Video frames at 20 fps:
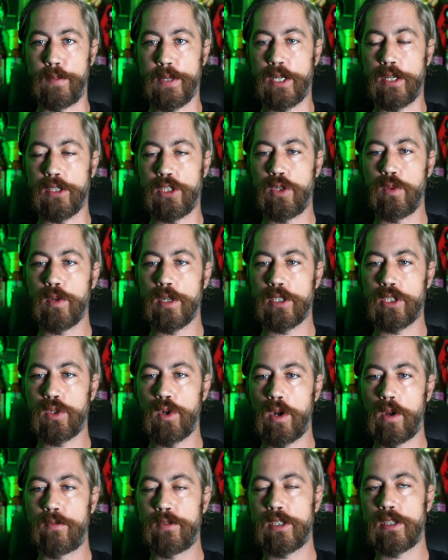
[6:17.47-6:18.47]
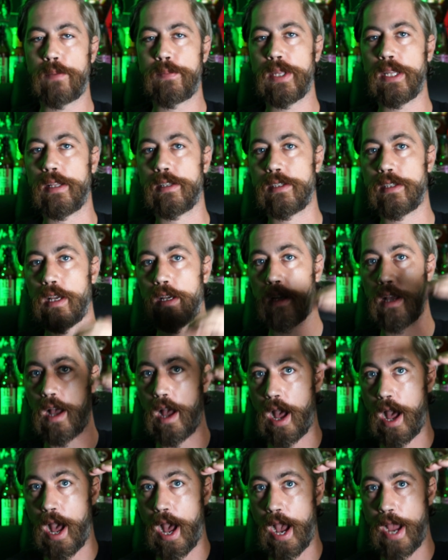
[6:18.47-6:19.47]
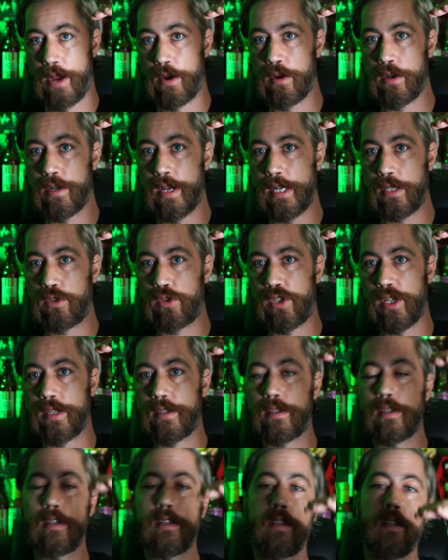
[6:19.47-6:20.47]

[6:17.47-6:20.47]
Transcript: because you want to start off with something that's higher in nitrogen,